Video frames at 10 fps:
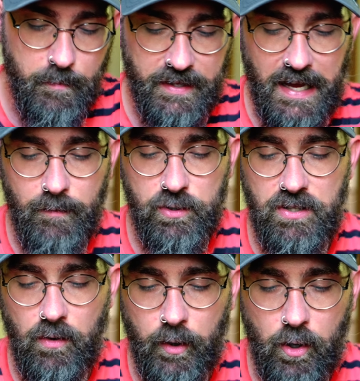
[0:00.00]
But I would
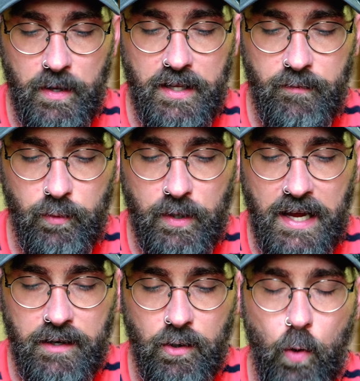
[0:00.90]
still recommend, if you
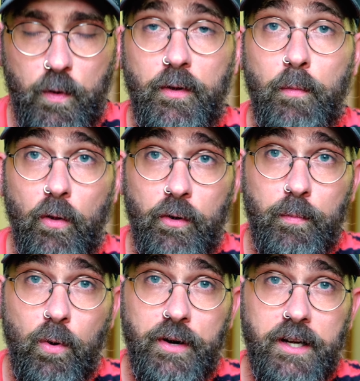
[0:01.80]
can, go with the modern
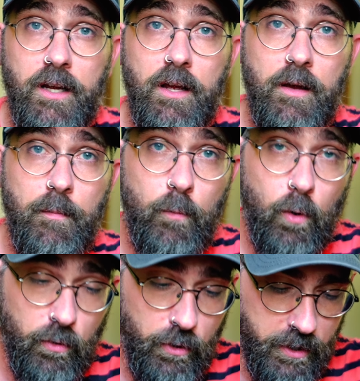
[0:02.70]
body,
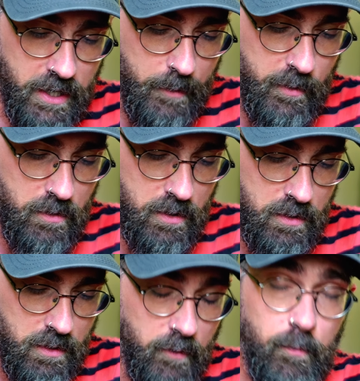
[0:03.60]
modern
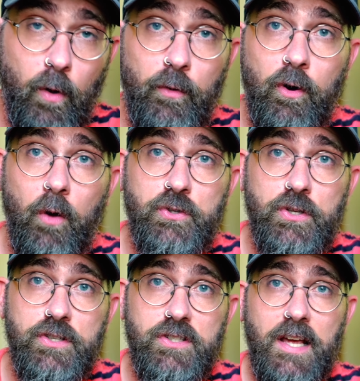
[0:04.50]
camera with modern
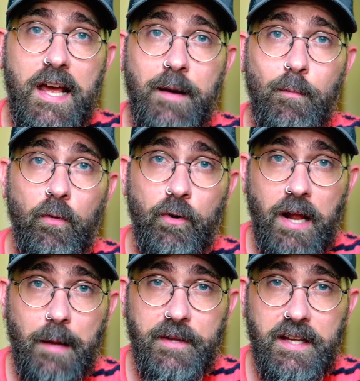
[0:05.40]
options and modern
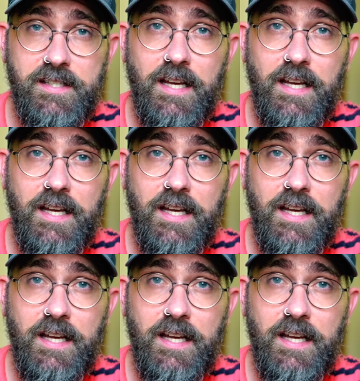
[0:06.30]
updates.